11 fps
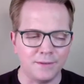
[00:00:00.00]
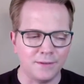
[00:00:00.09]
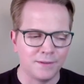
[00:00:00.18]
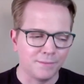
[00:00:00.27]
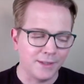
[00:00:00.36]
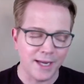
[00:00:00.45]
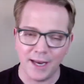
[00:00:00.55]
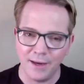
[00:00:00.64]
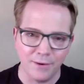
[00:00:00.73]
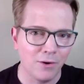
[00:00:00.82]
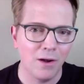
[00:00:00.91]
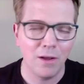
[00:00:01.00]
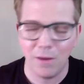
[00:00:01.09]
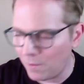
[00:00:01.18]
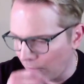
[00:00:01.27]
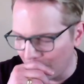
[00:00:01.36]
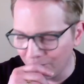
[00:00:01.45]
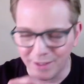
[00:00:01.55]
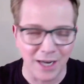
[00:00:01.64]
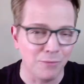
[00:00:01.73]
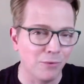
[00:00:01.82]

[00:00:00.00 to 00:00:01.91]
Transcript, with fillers: can can